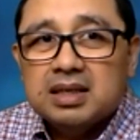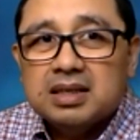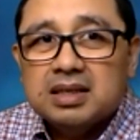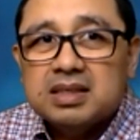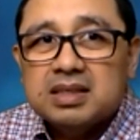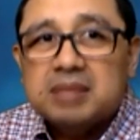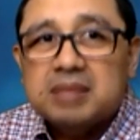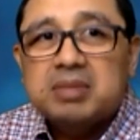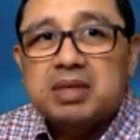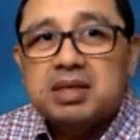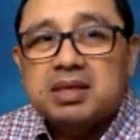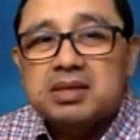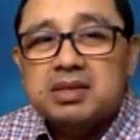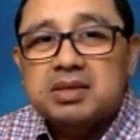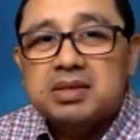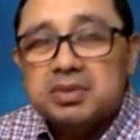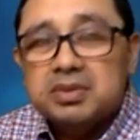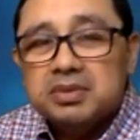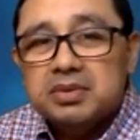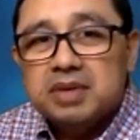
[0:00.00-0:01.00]
something is
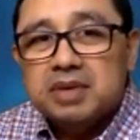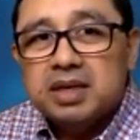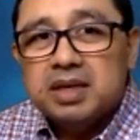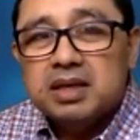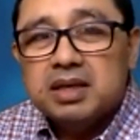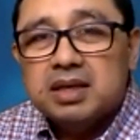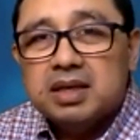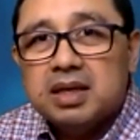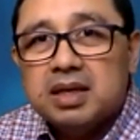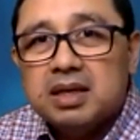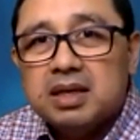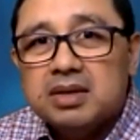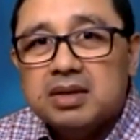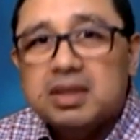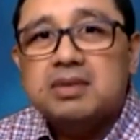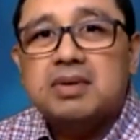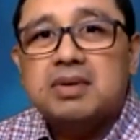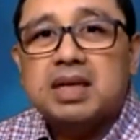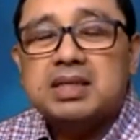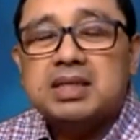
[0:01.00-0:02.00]
new, and you
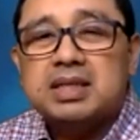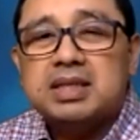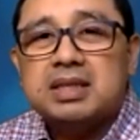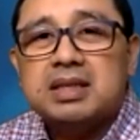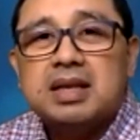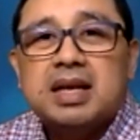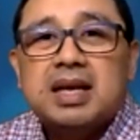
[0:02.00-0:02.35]
can watch it.